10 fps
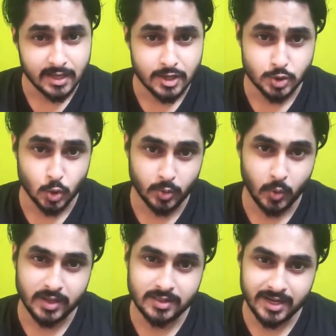so
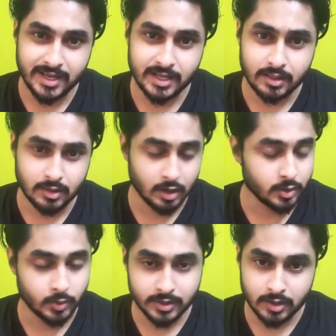
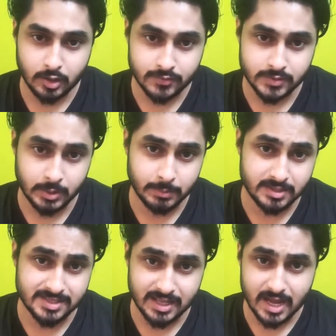23rd of September
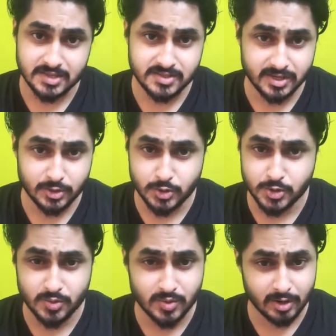is the last date. You
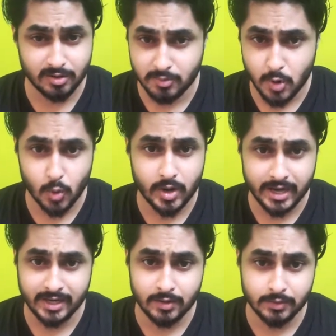should go
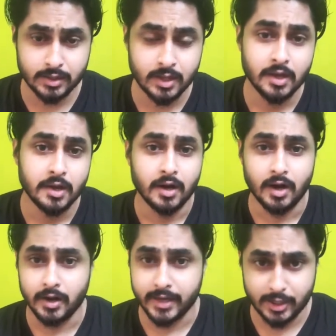right now and
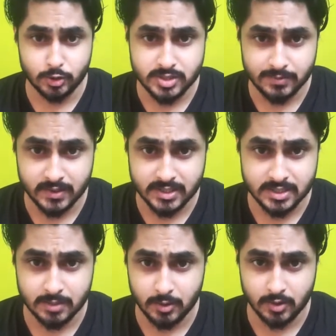get yourself
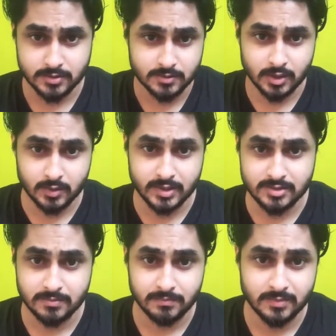registered, because
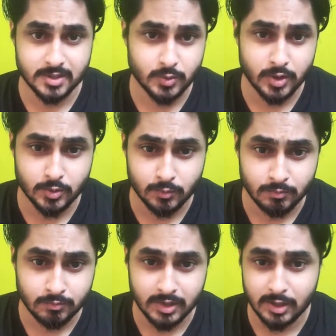otherwise this video
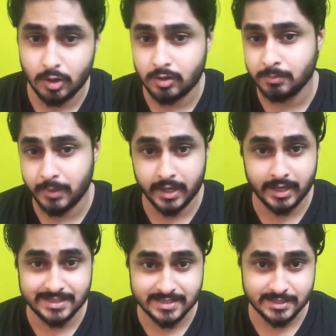will not make
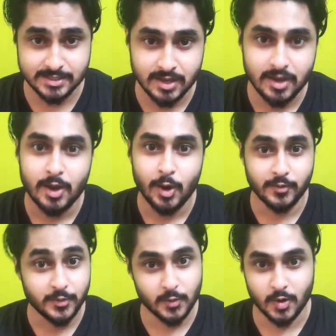any sense
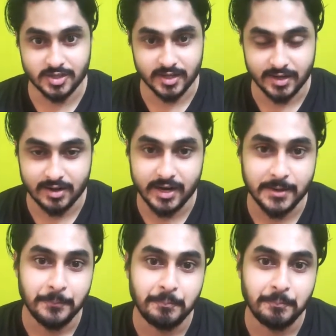of you watching it, right?